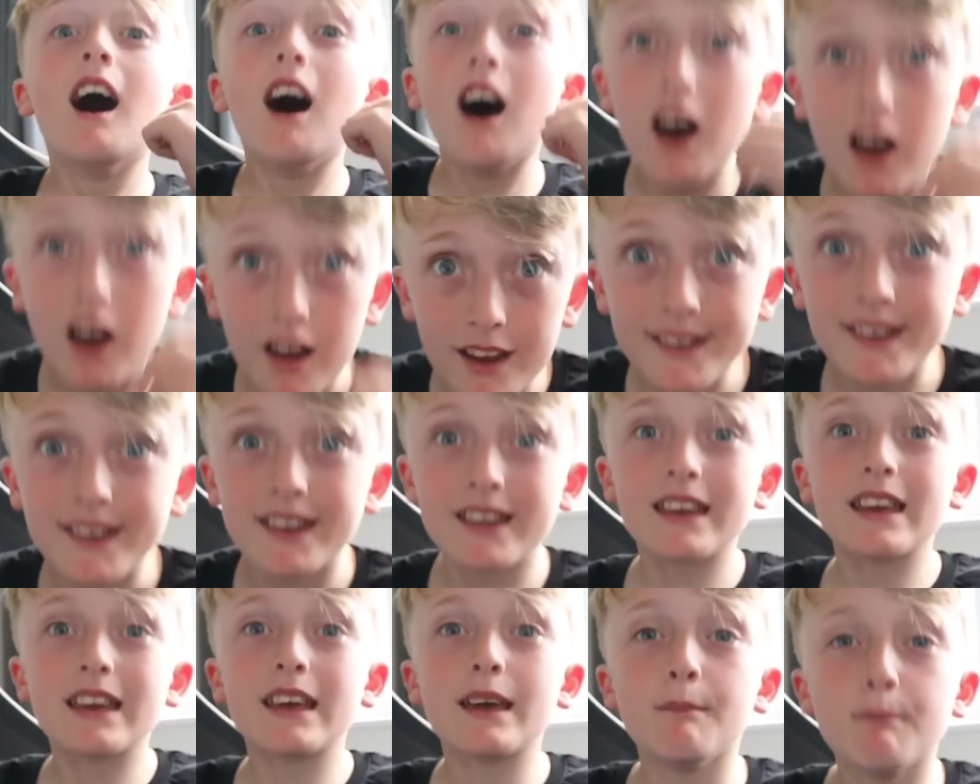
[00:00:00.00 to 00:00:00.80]
an
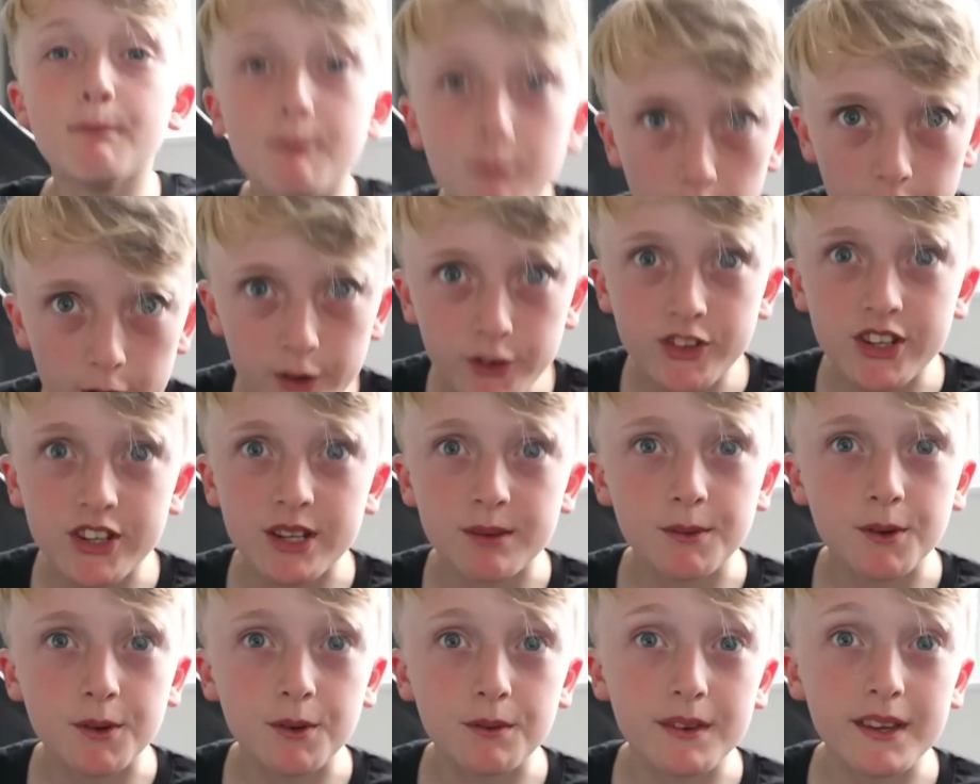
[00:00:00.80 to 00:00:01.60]

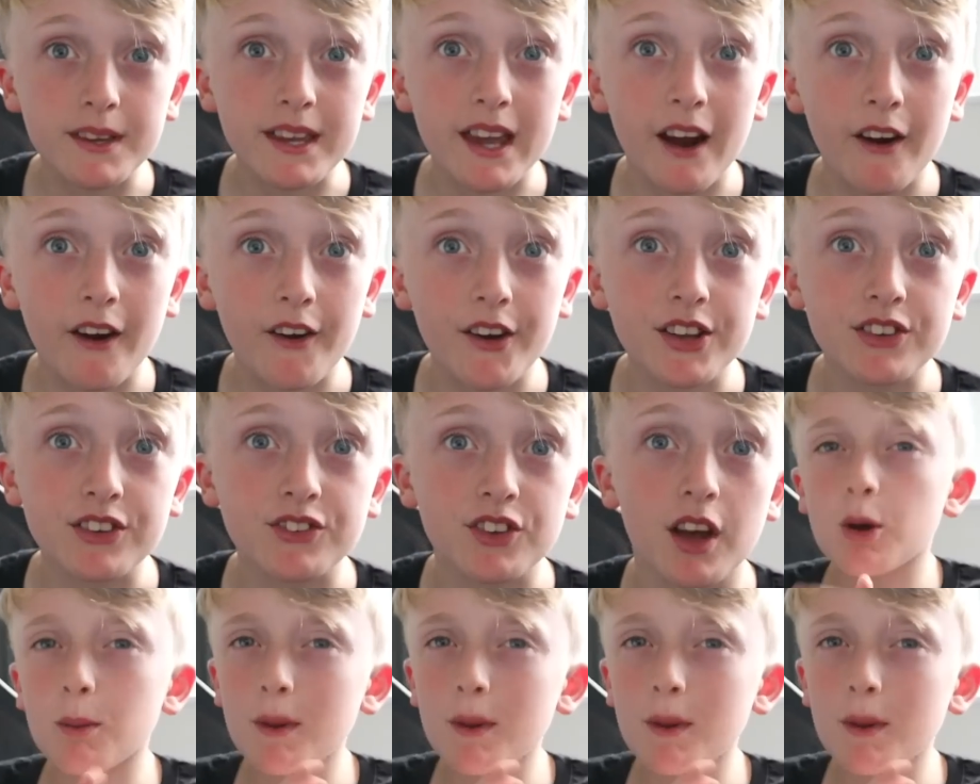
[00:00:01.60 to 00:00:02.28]
emoji movie character.